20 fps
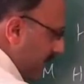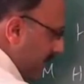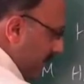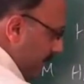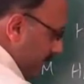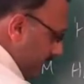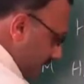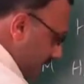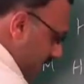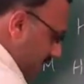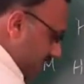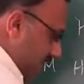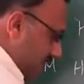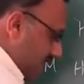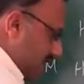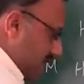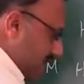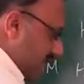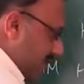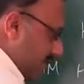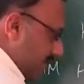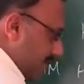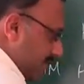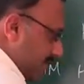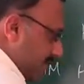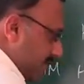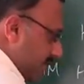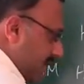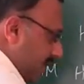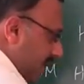BI,
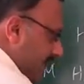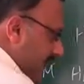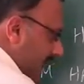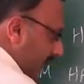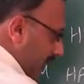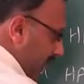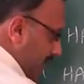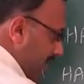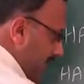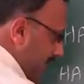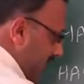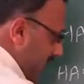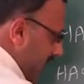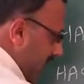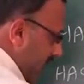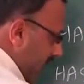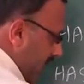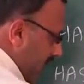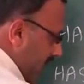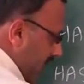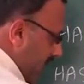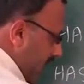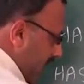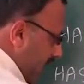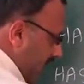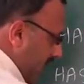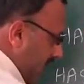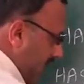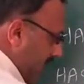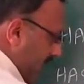and then
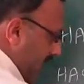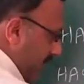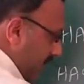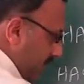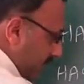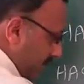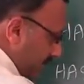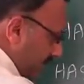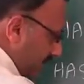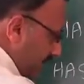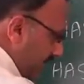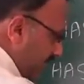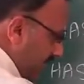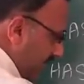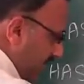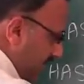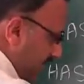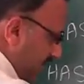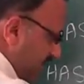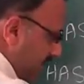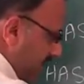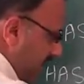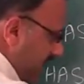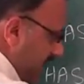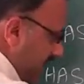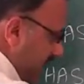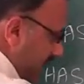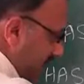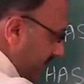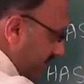R, again it will
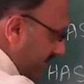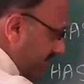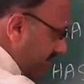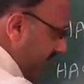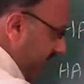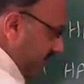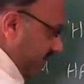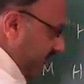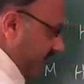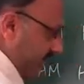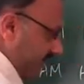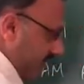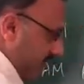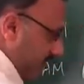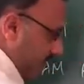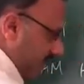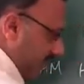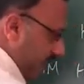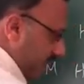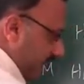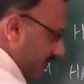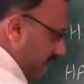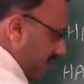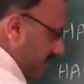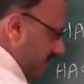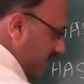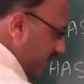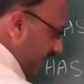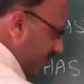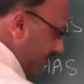shift to the forward
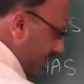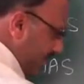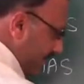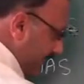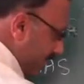position,